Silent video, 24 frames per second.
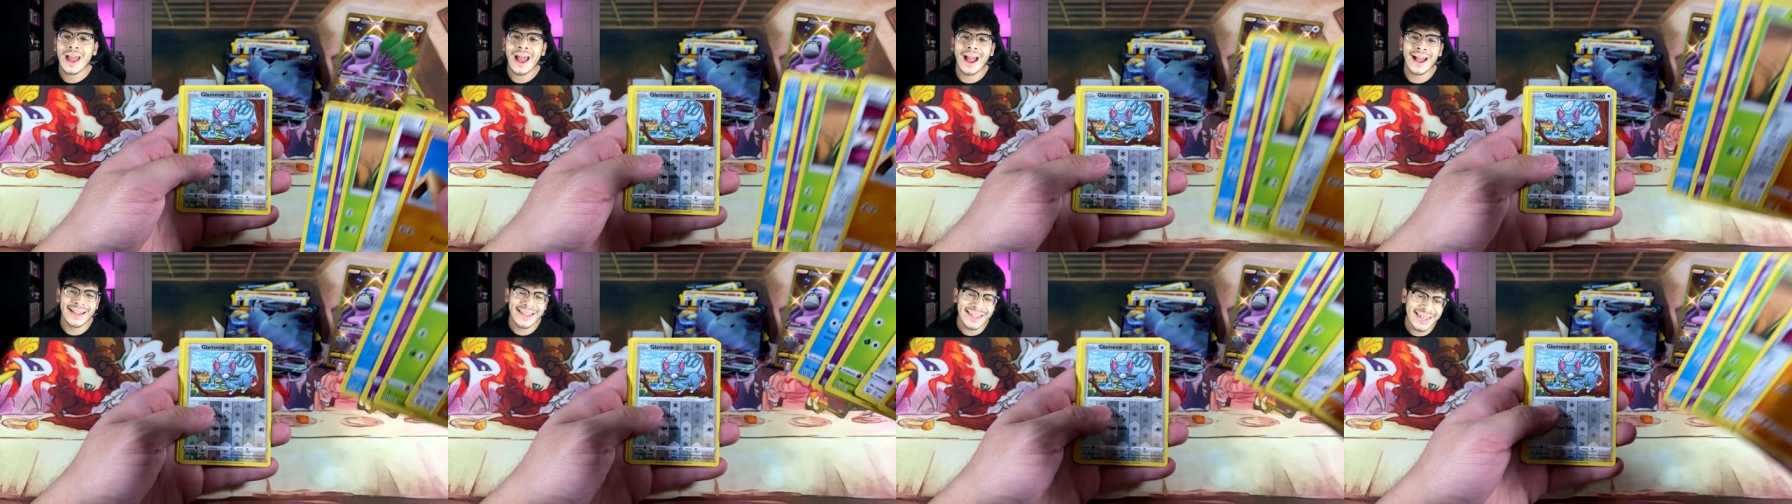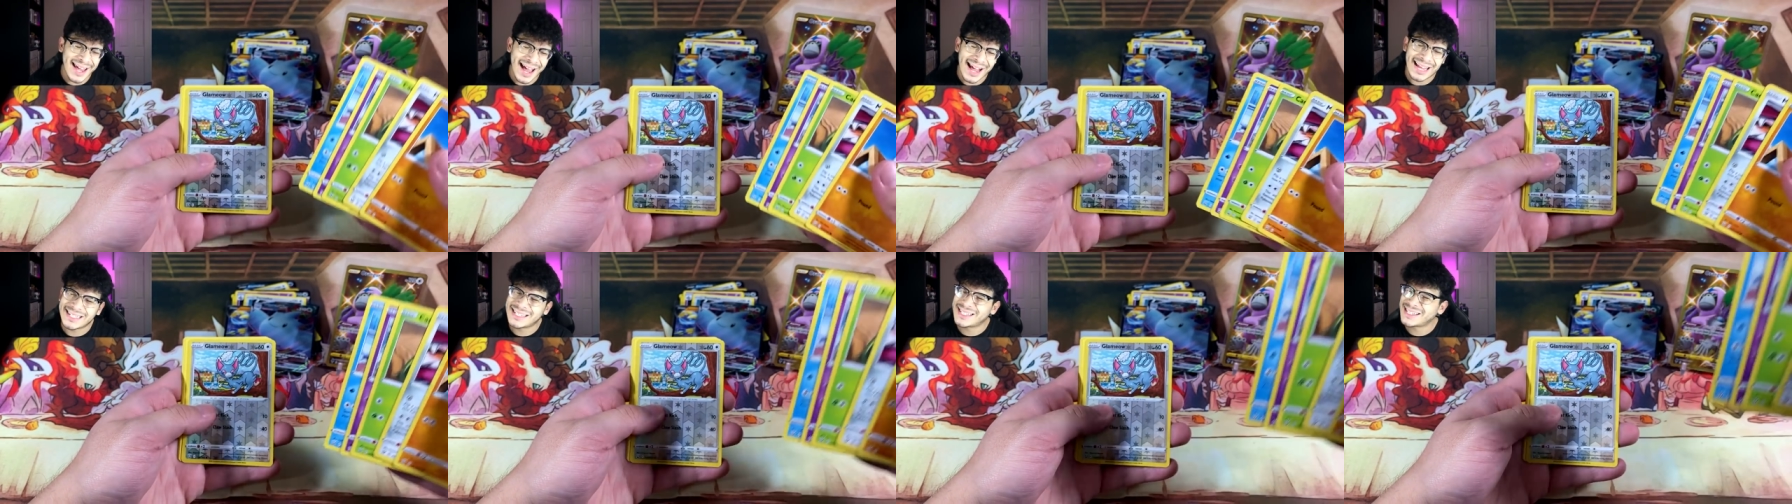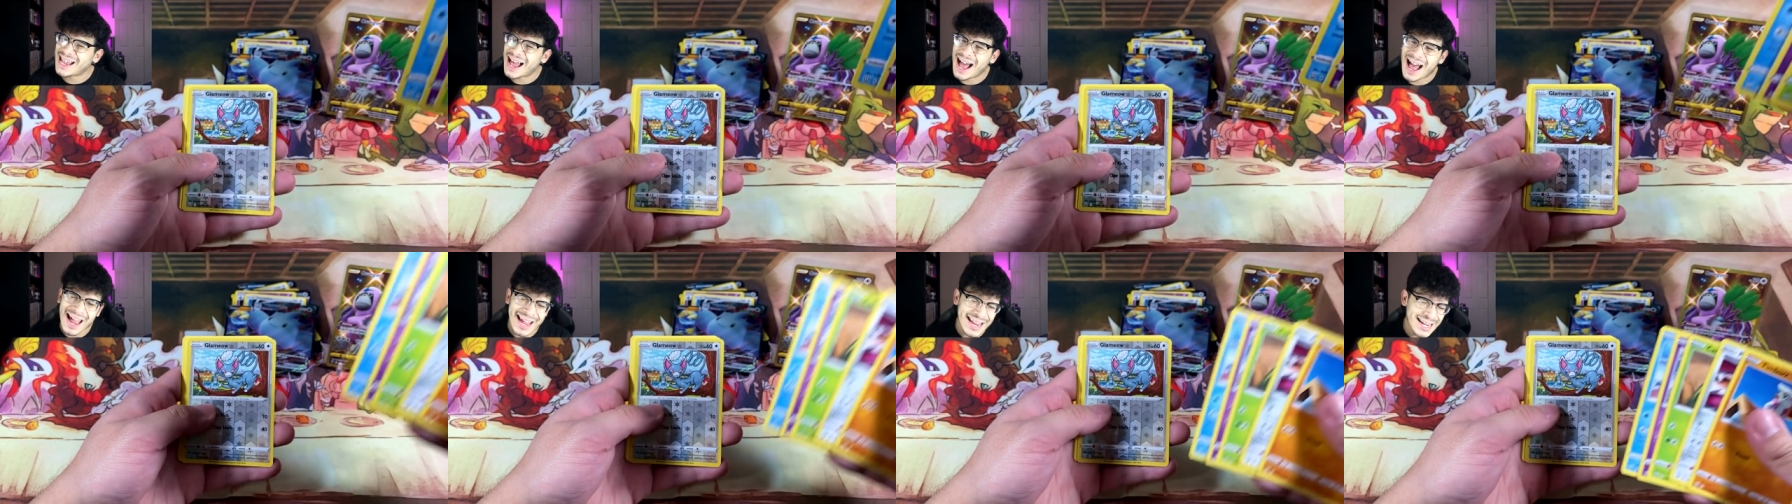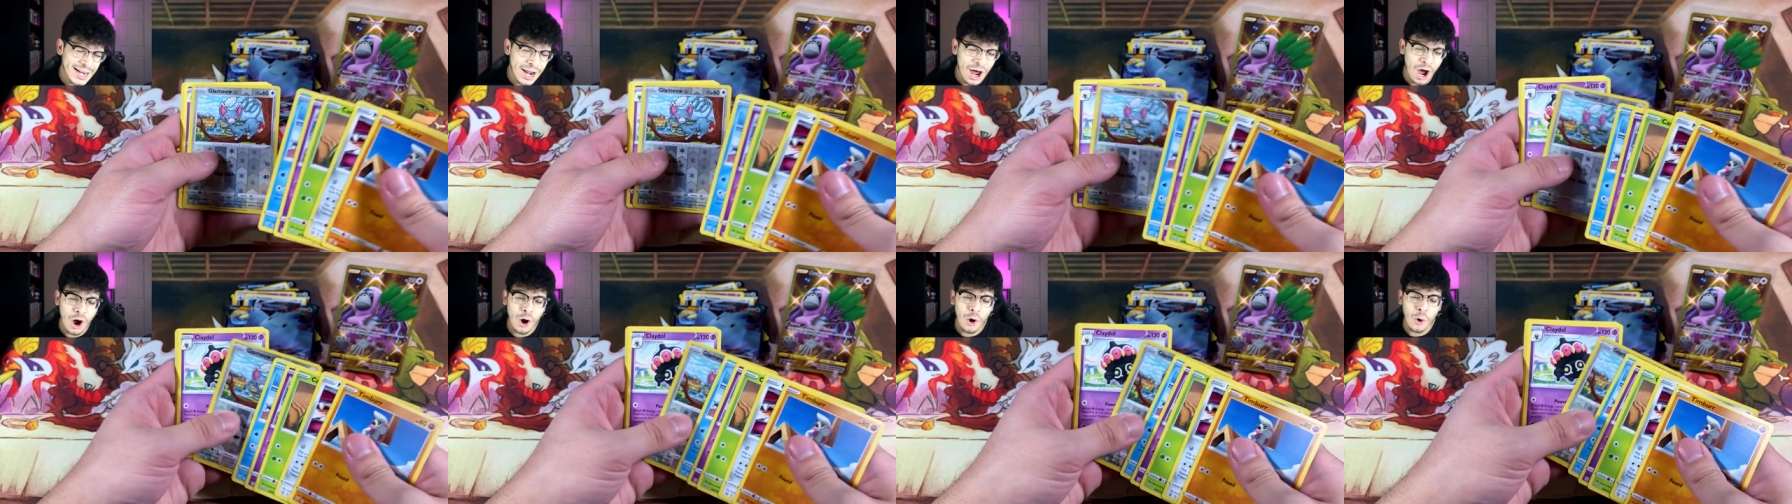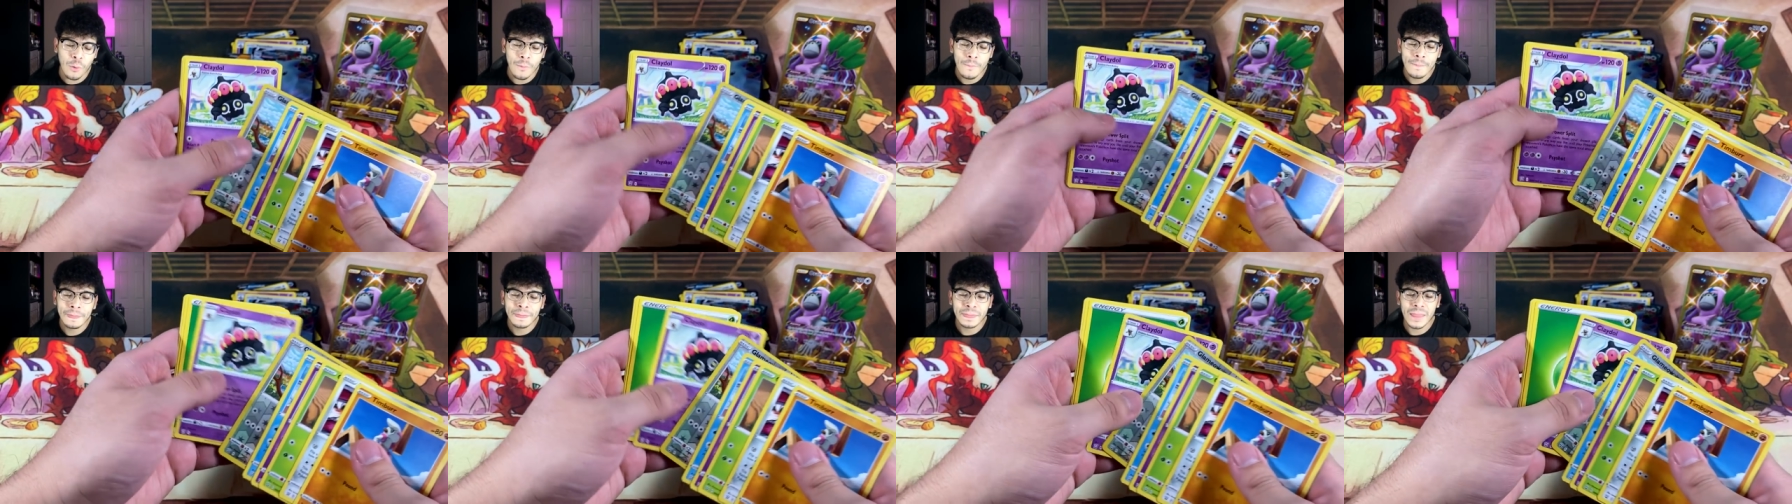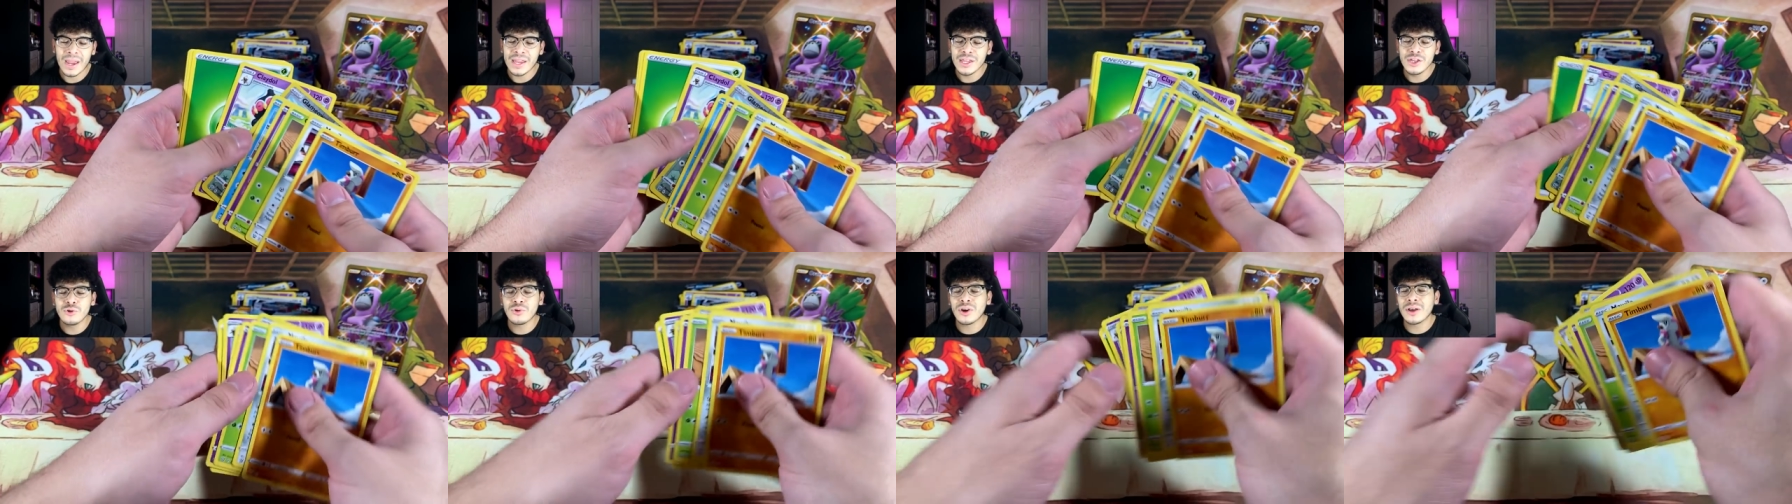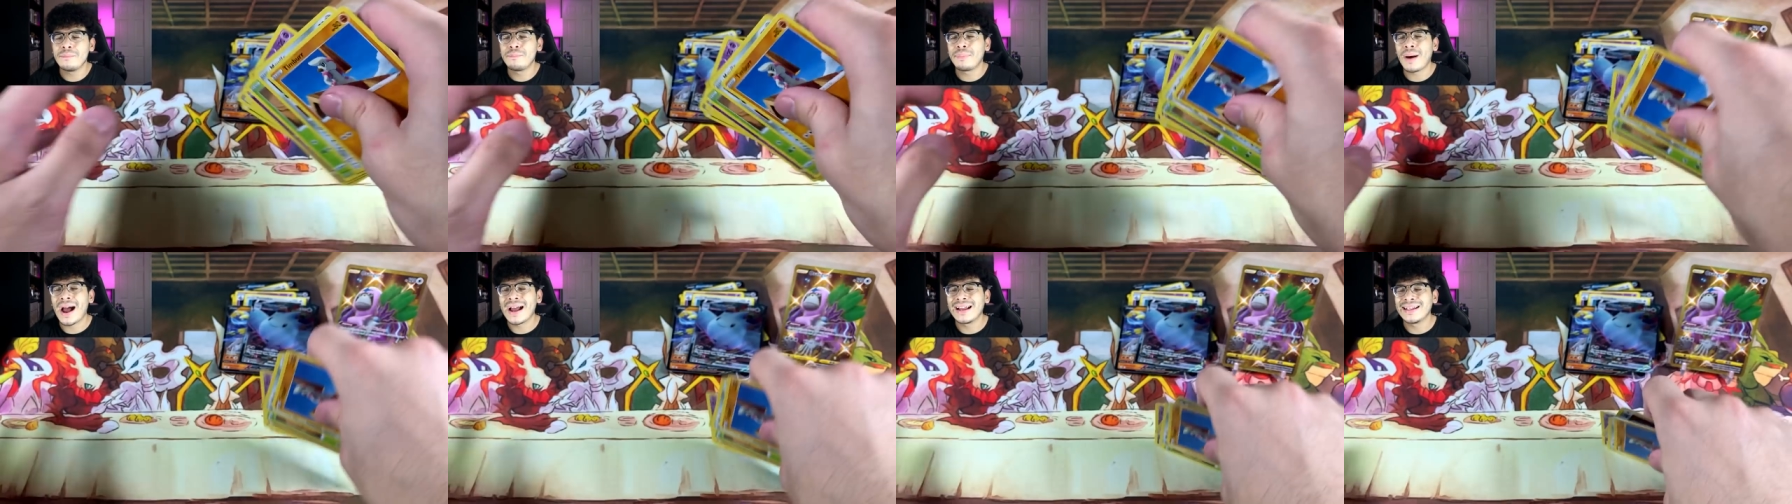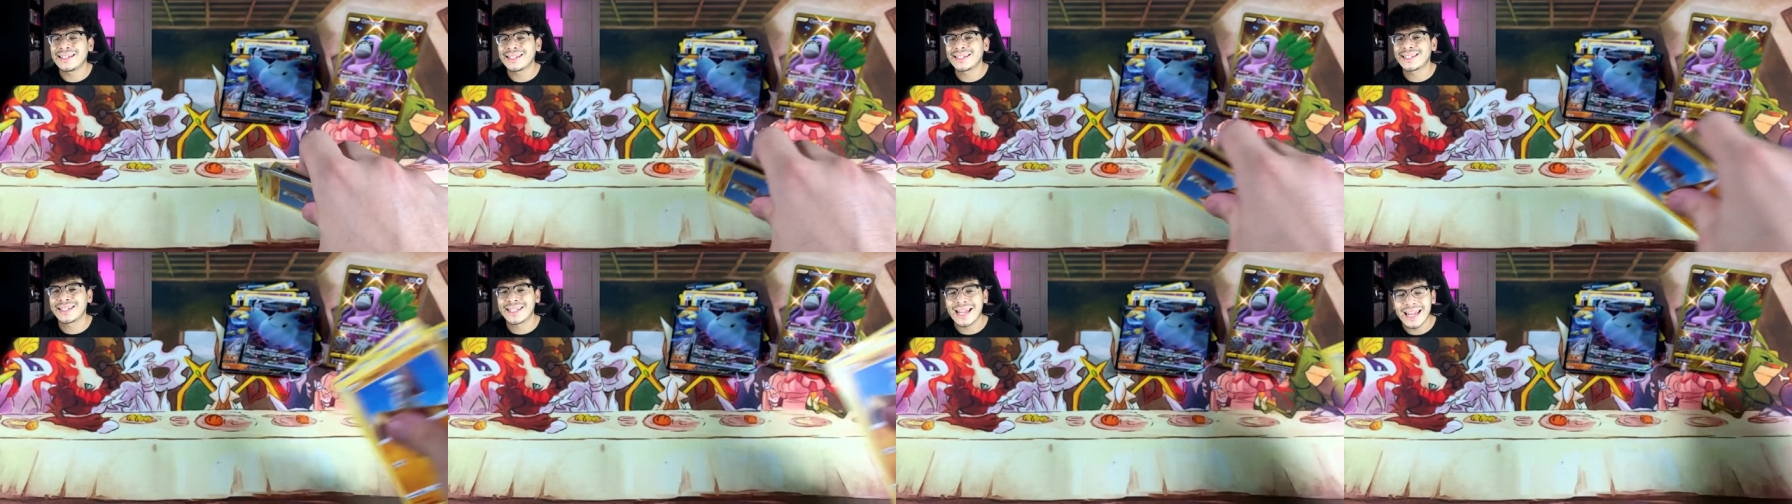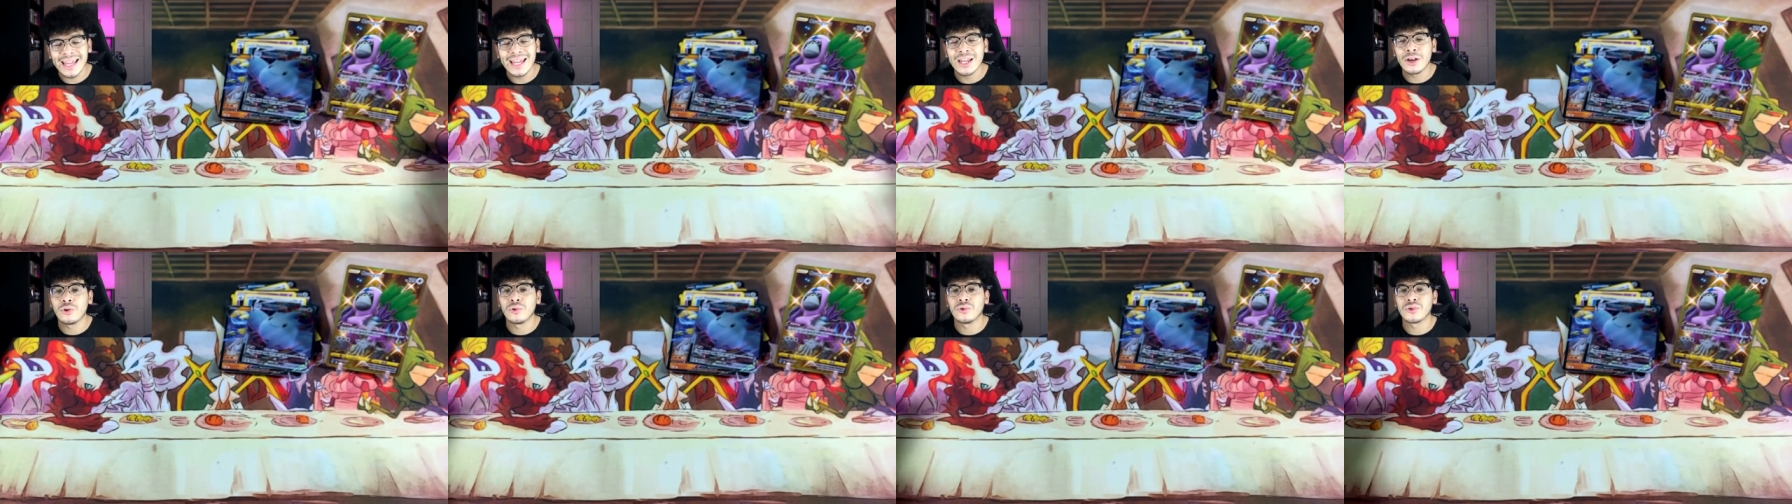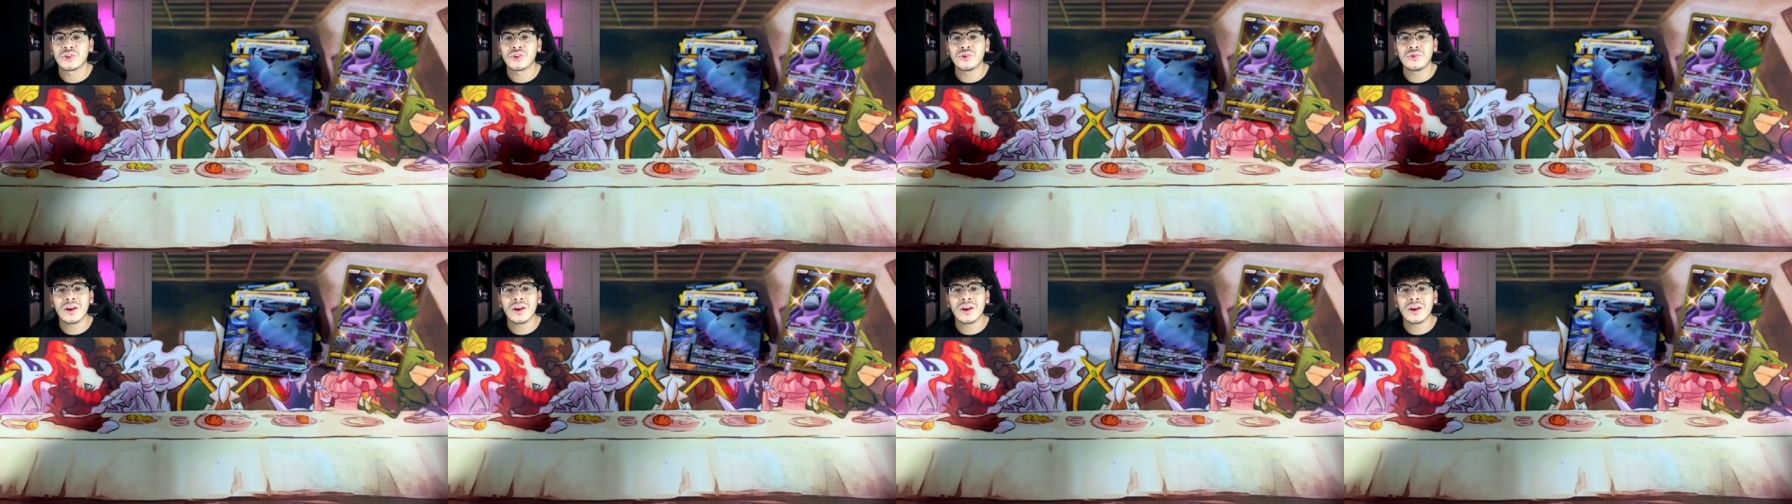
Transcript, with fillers: And yes, I know that you can buy singles,